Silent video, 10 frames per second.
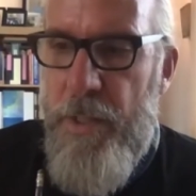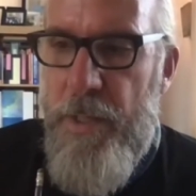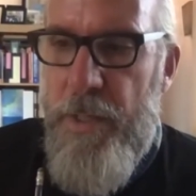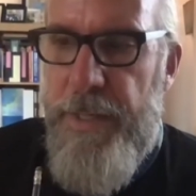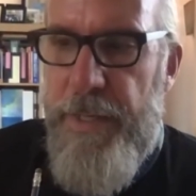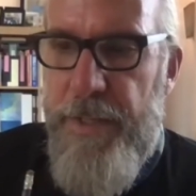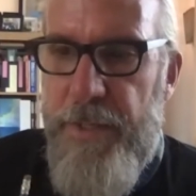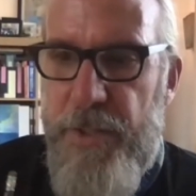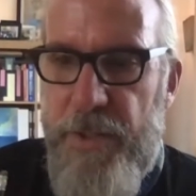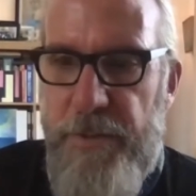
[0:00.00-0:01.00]
that
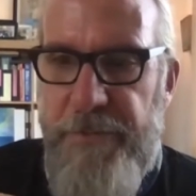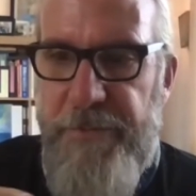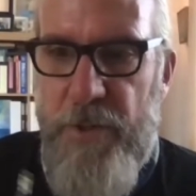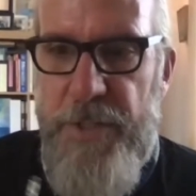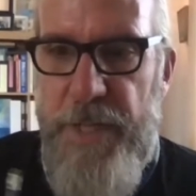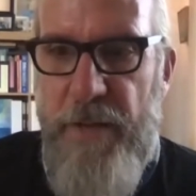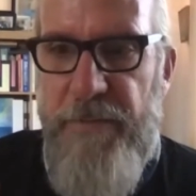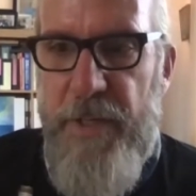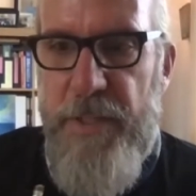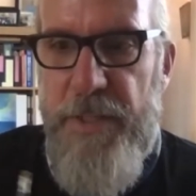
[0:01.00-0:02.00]
this is the first
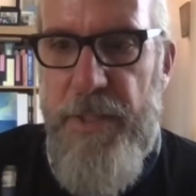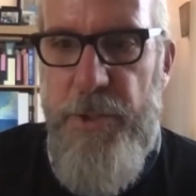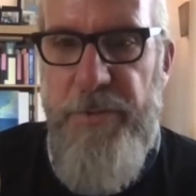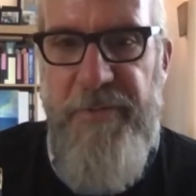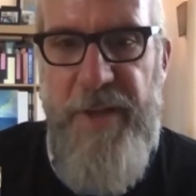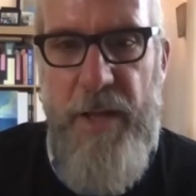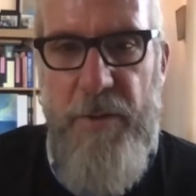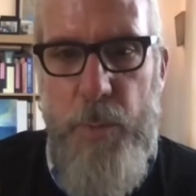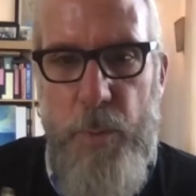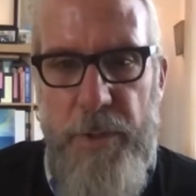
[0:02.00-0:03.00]
evidence that you
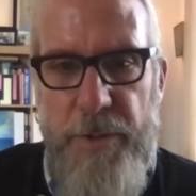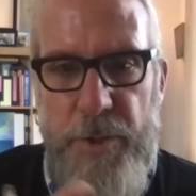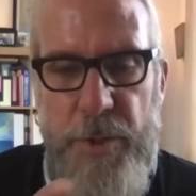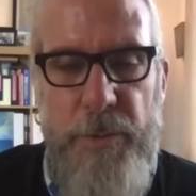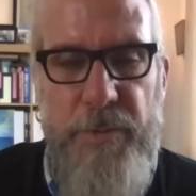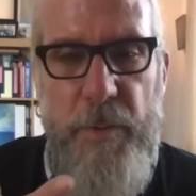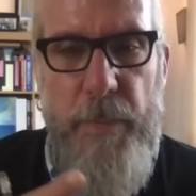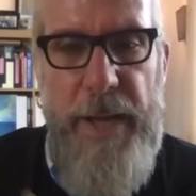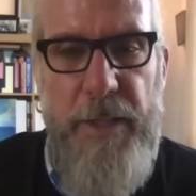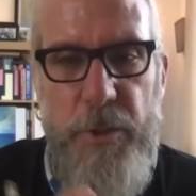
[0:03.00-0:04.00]
found where the two of them
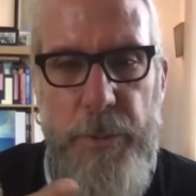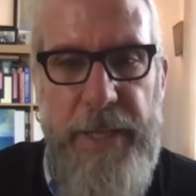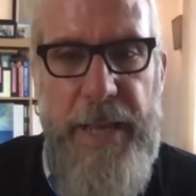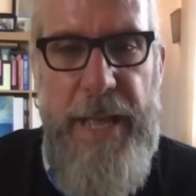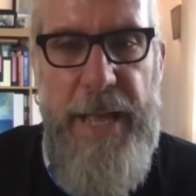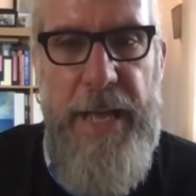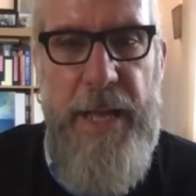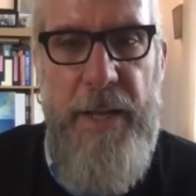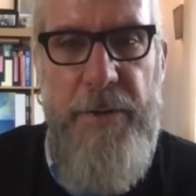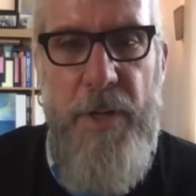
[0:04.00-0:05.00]
actually
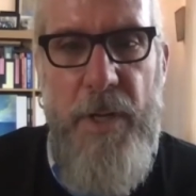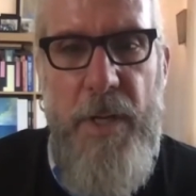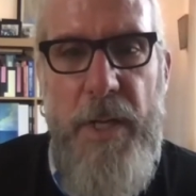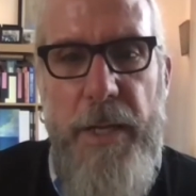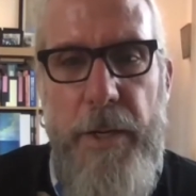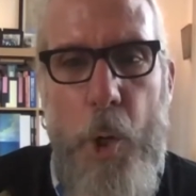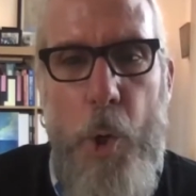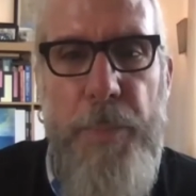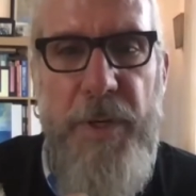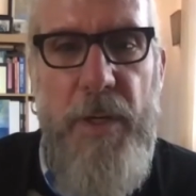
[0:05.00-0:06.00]
had an
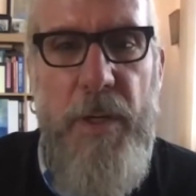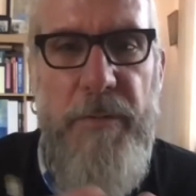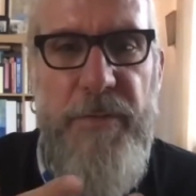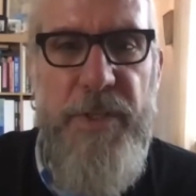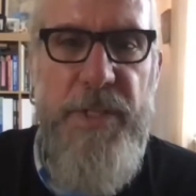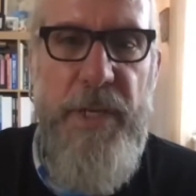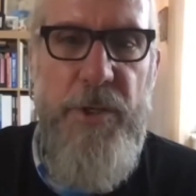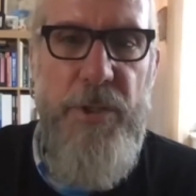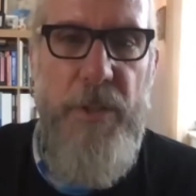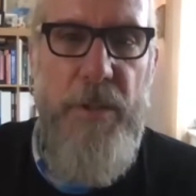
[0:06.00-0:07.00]
open
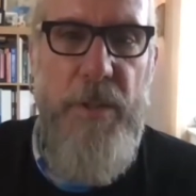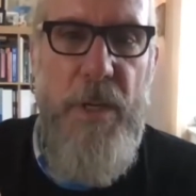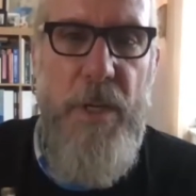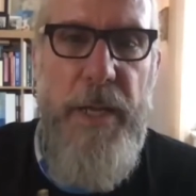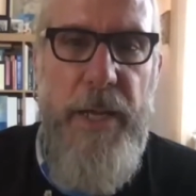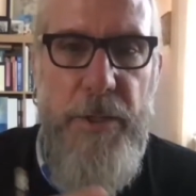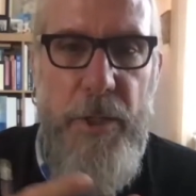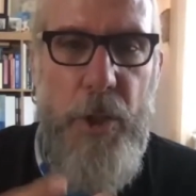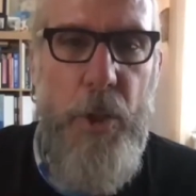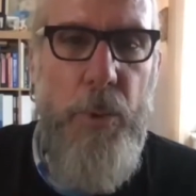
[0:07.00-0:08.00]
conversation and
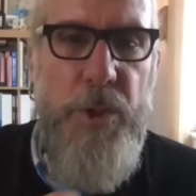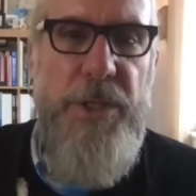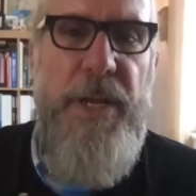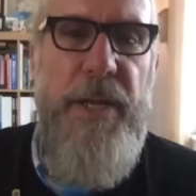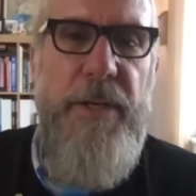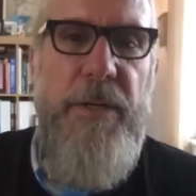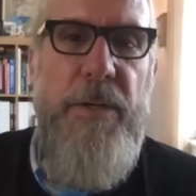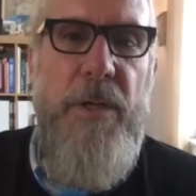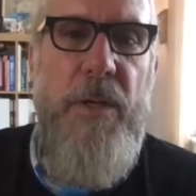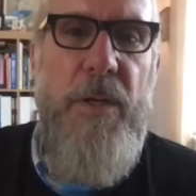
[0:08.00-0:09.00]
negotiated
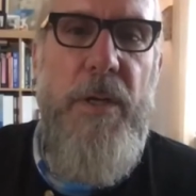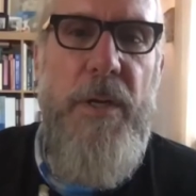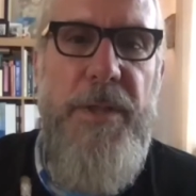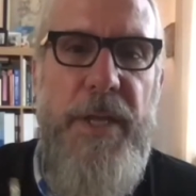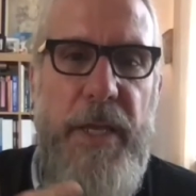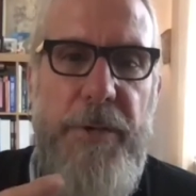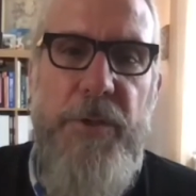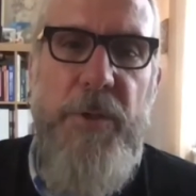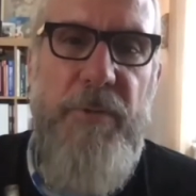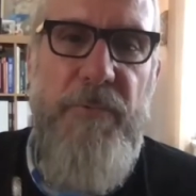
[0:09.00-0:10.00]
the
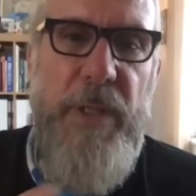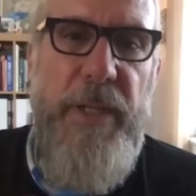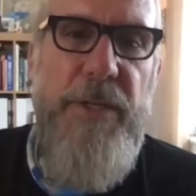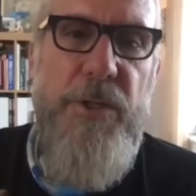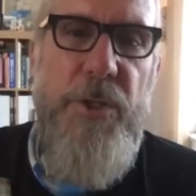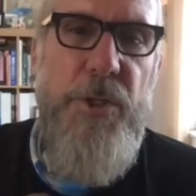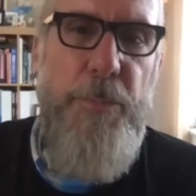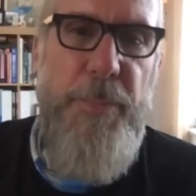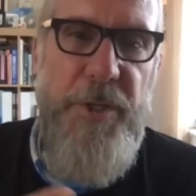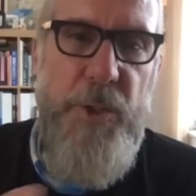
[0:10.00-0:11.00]
intimate
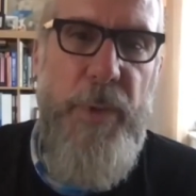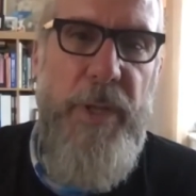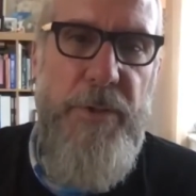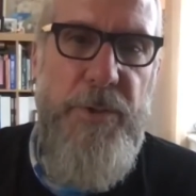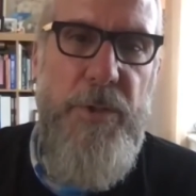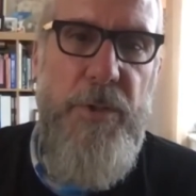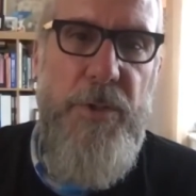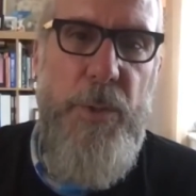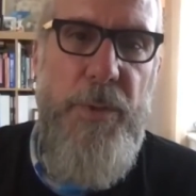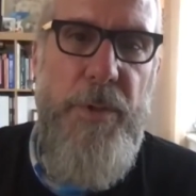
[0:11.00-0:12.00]
relationship between the
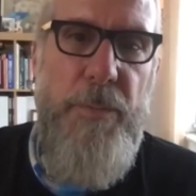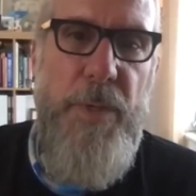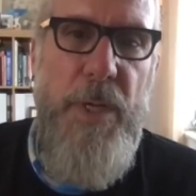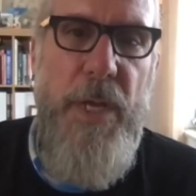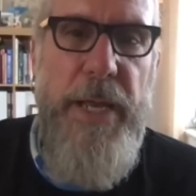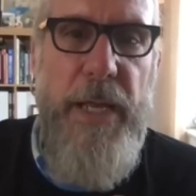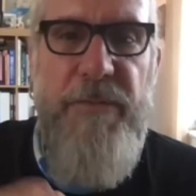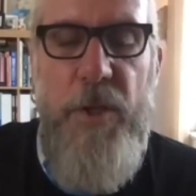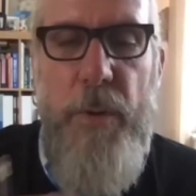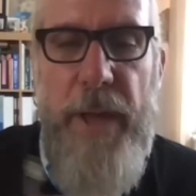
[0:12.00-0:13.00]
two of them. If
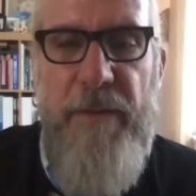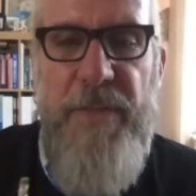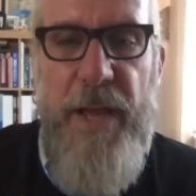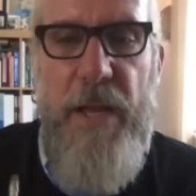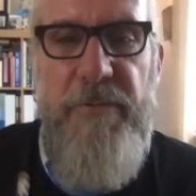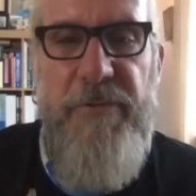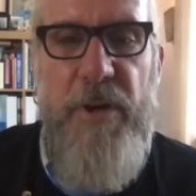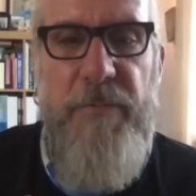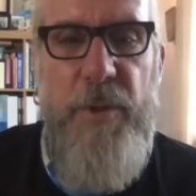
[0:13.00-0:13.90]
you have that in front of you,